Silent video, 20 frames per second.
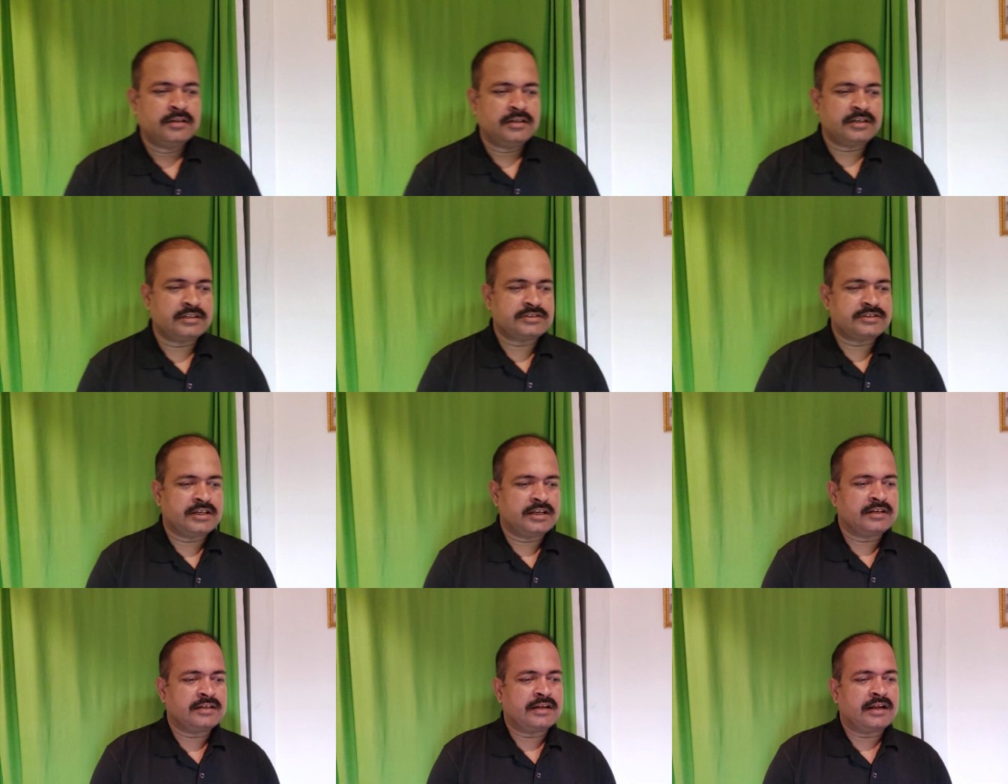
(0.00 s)
They're
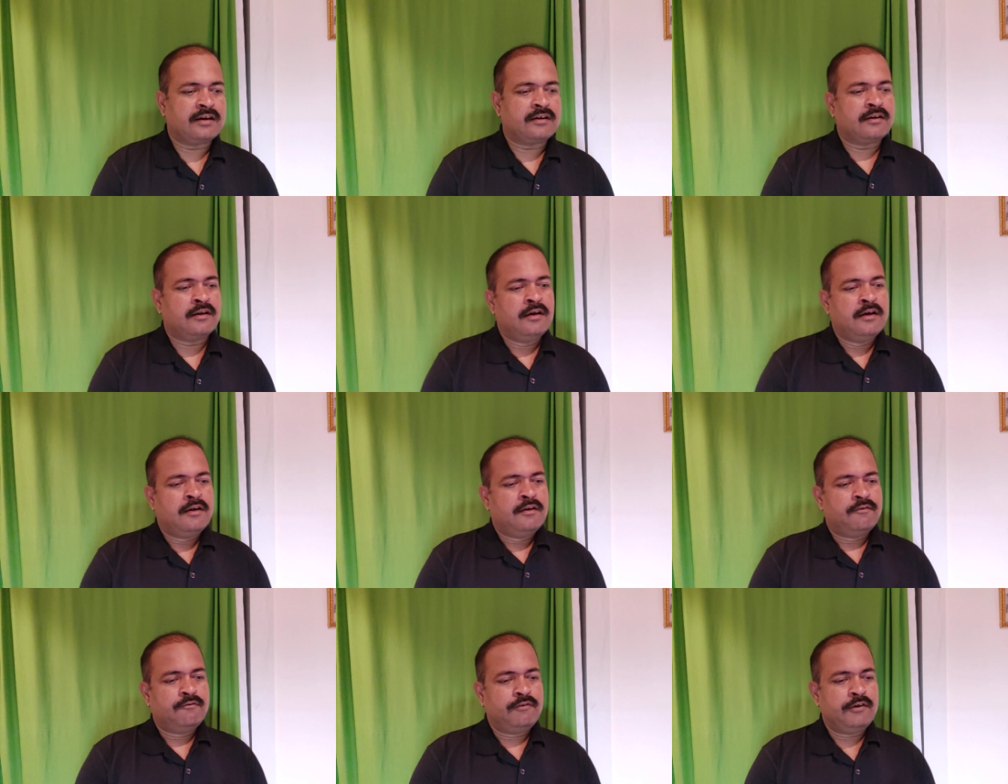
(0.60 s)
saying that
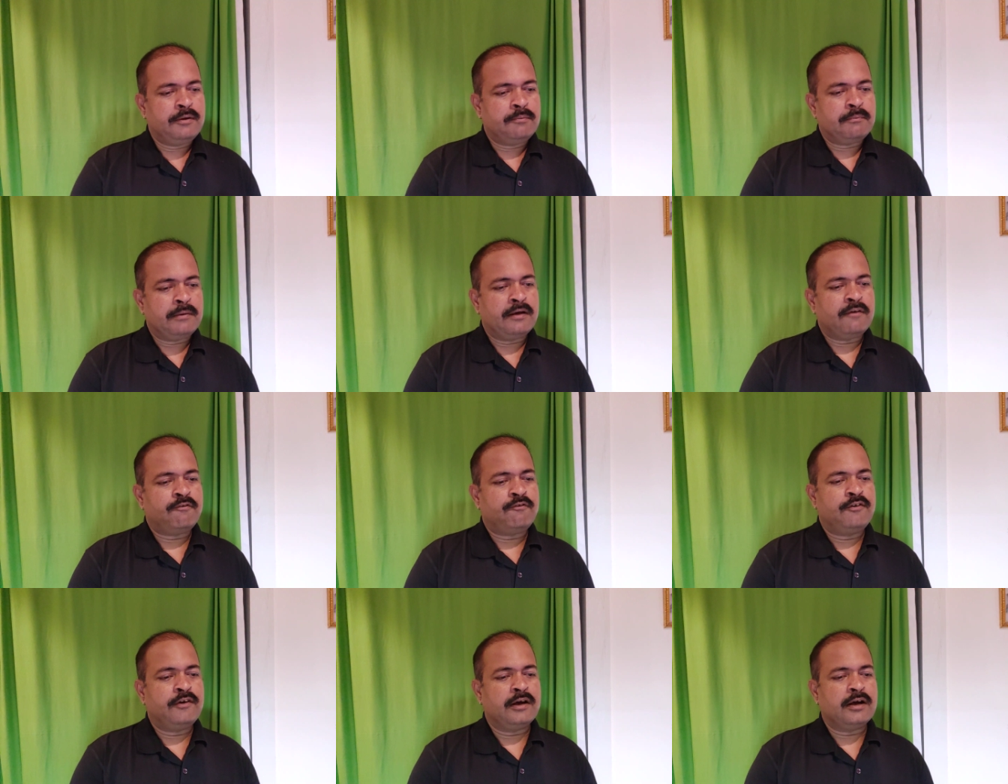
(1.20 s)
we
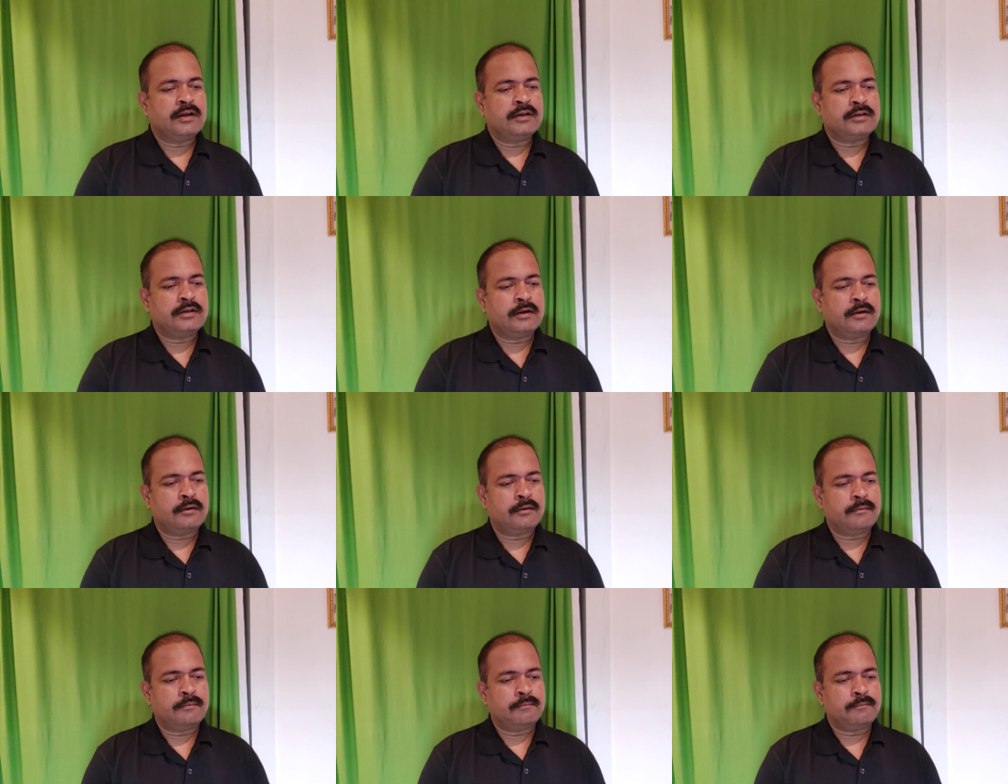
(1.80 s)
may fear
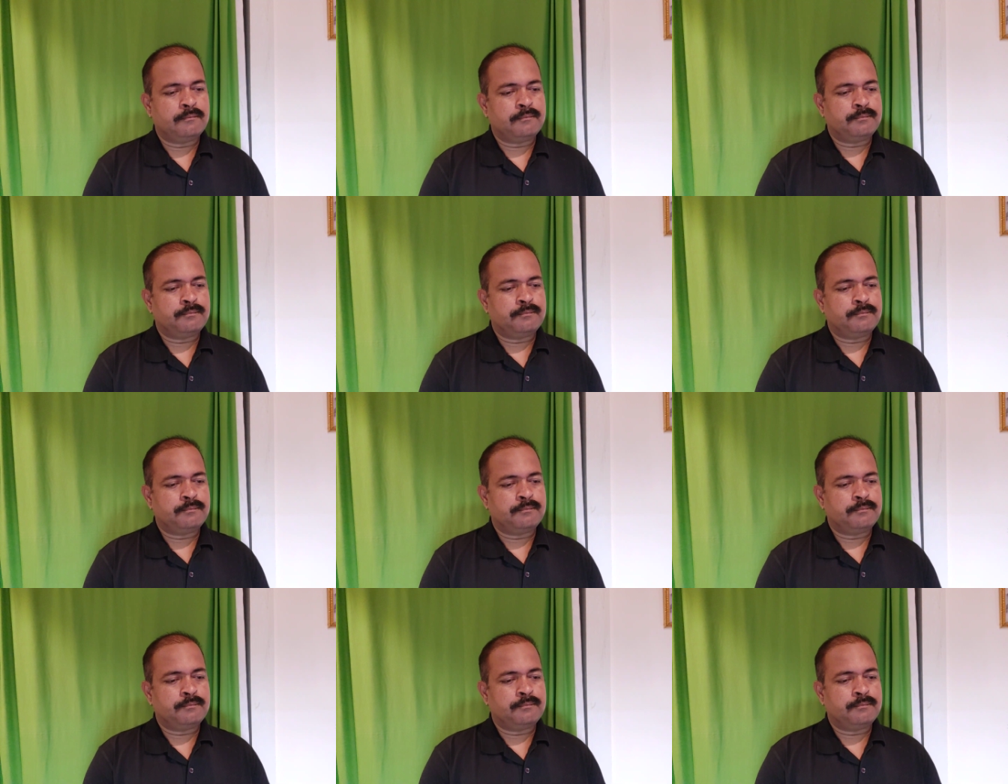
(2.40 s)
the